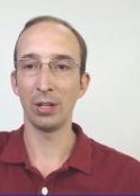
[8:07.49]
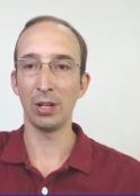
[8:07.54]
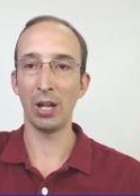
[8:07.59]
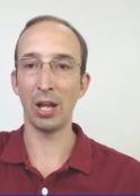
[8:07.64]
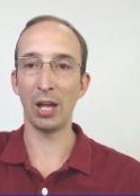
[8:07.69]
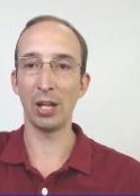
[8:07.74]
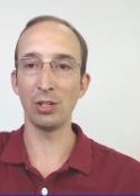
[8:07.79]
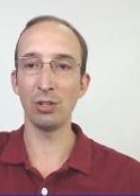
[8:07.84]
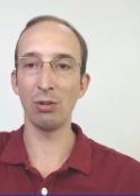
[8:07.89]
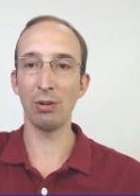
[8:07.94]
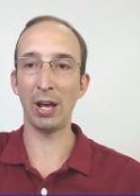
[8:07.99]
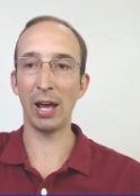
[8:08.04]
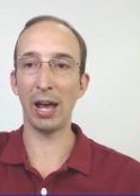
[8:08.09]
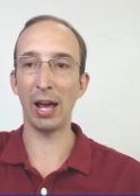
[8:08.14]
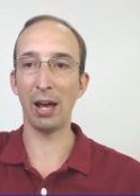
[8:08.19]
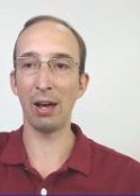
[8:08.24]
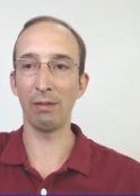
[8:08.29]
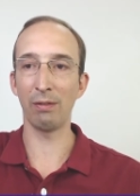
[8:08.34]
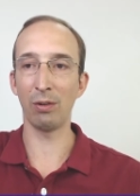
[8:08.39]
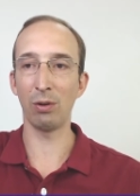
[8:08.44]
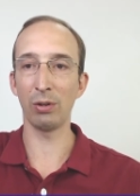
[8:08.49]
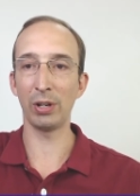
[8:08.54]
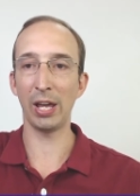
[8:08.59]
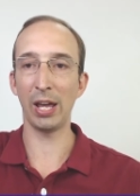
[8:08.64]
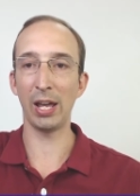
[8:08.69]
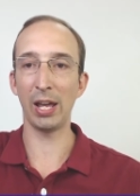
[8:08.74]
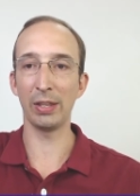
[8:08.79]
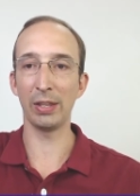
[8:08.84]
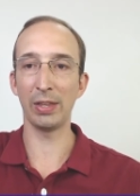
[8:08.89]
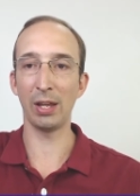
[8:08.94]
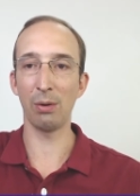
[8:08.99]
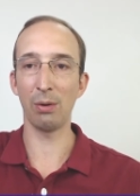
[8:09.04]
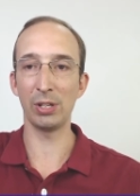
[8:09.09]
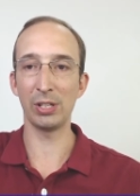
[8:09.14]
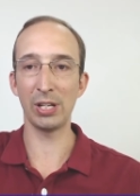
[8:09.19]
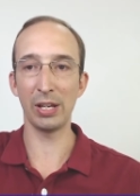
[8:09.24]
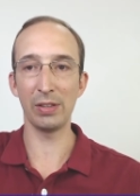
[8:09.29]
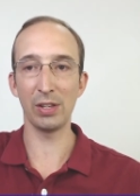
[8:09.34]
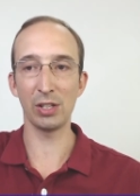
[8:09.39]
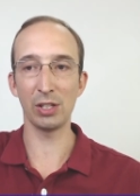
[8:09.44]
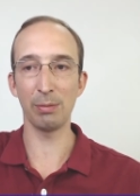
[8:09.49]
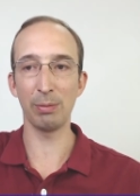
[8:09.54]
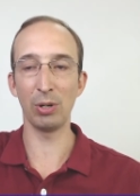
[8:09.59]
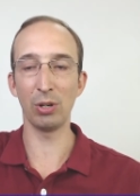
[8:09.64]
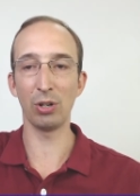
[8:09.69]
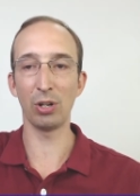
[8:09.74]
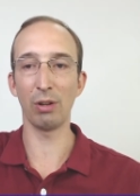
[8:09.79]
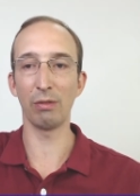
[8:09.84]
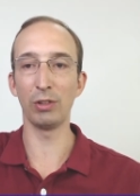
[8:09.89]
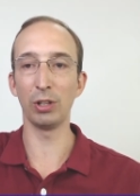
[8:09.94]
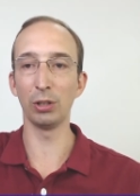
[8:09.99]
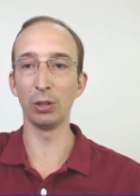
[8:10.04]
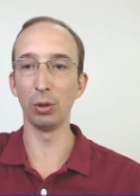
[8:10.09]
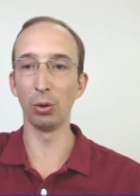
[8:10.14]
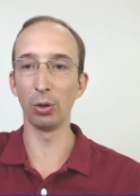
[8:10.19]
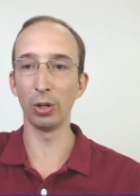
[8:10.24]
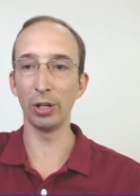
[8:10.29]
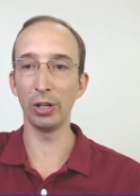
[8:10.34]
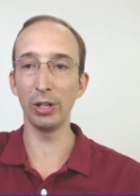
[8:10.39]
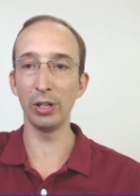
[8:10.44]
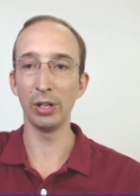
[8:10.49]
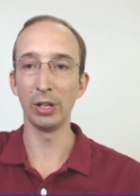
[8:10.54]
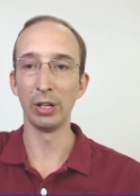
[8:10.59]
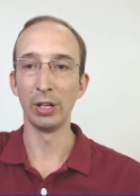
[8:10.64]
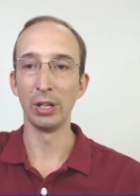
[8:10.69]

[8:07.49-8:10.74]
and you have, okay, they would say the spirit of the Lord